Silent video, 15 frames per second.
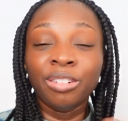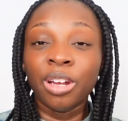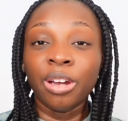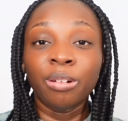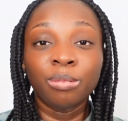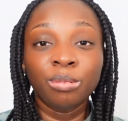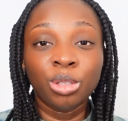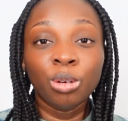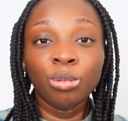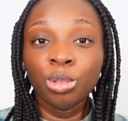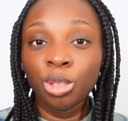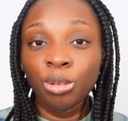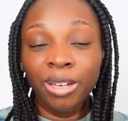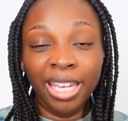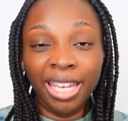know, don't
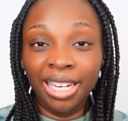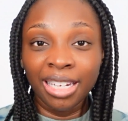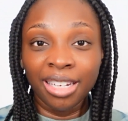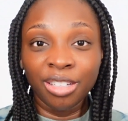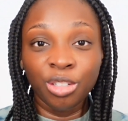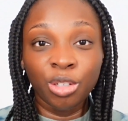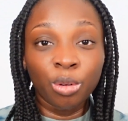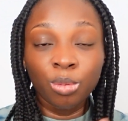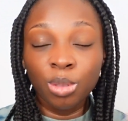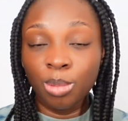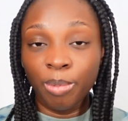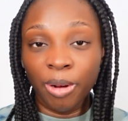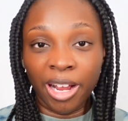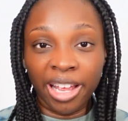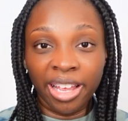do what he did, don't
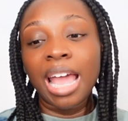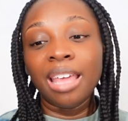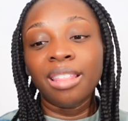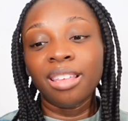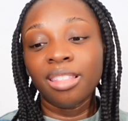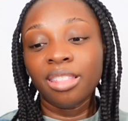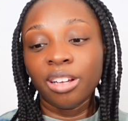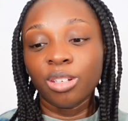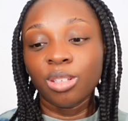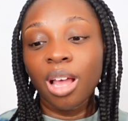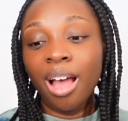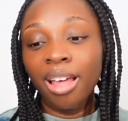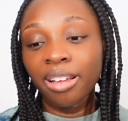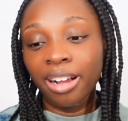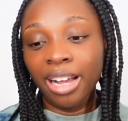sprint. And then there's
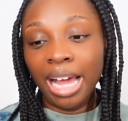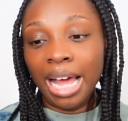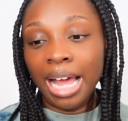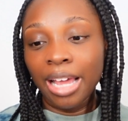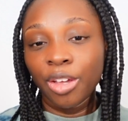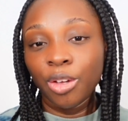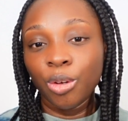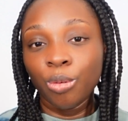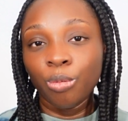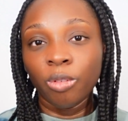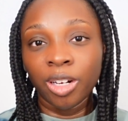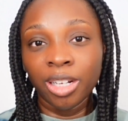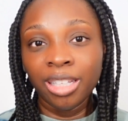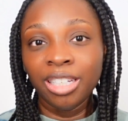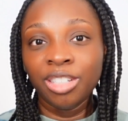other guy who
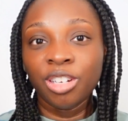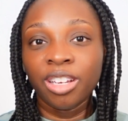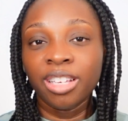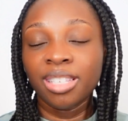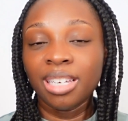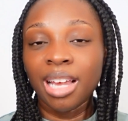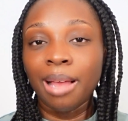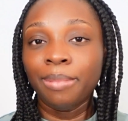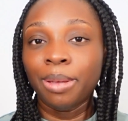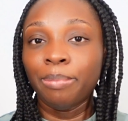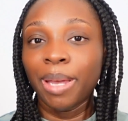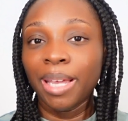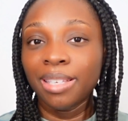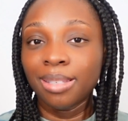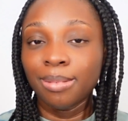really took his time and
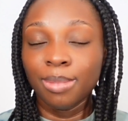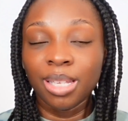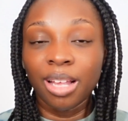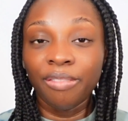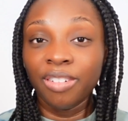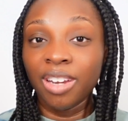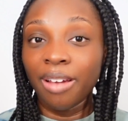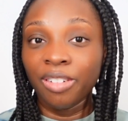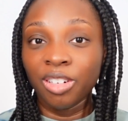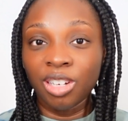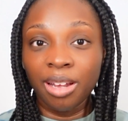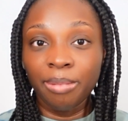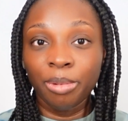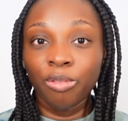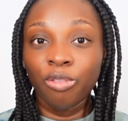paced himself, never
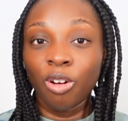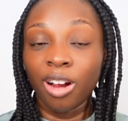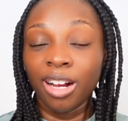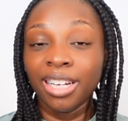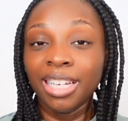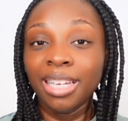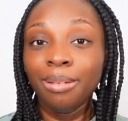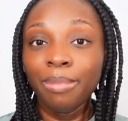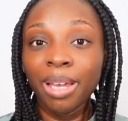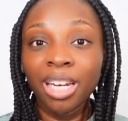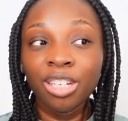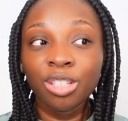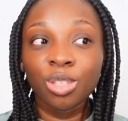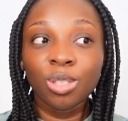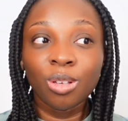done it before, and he made
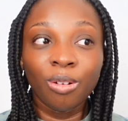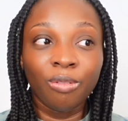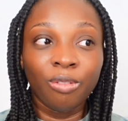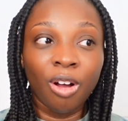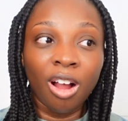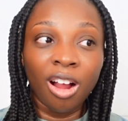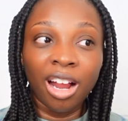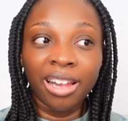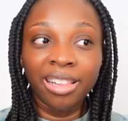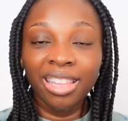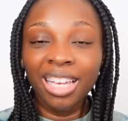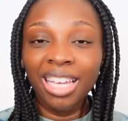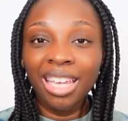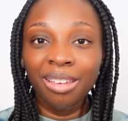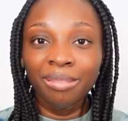it so far. I
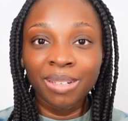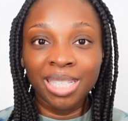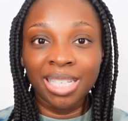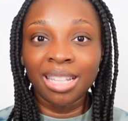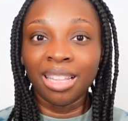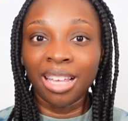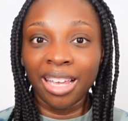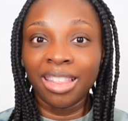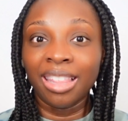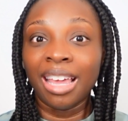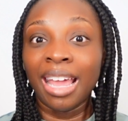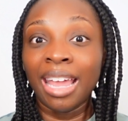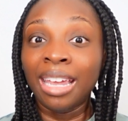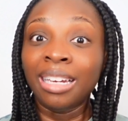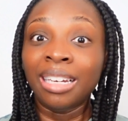think he was in like the
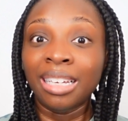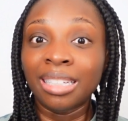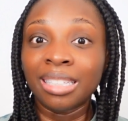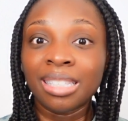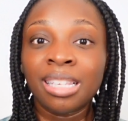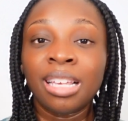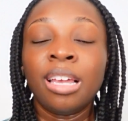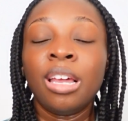80s,